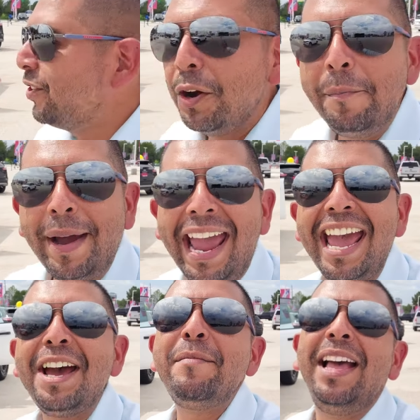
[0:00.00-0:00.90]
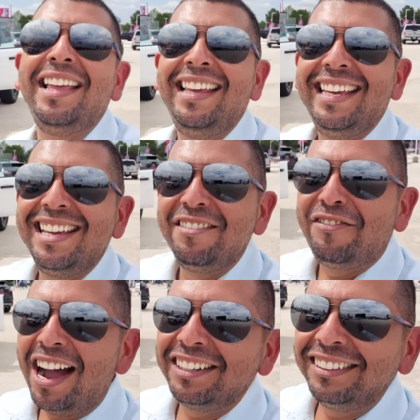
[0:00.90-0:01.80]
So bam,
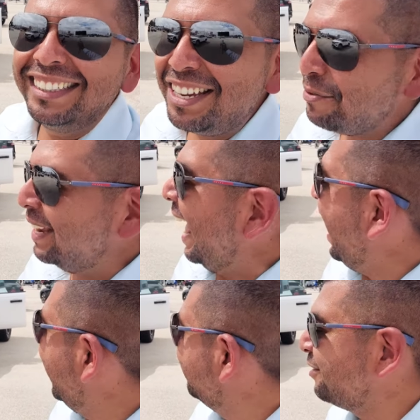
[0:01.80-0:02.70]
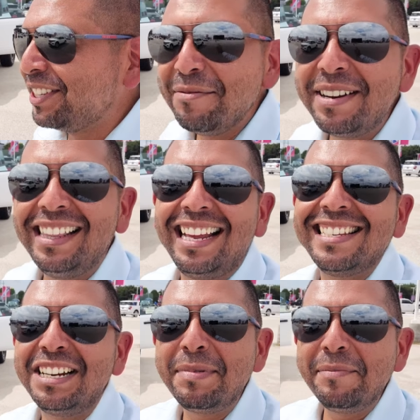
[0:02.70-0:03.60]
finally we have somebody that's
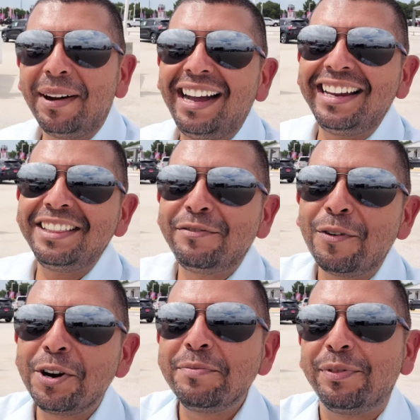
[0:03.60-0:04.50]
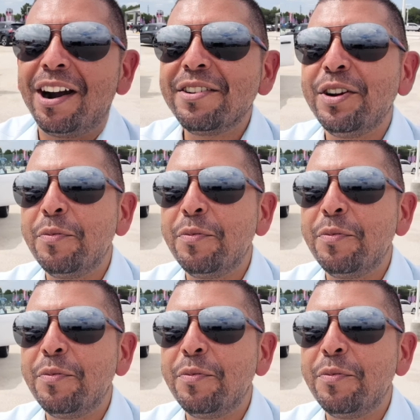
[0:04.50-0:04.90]
going to be buying the Ford Bronco.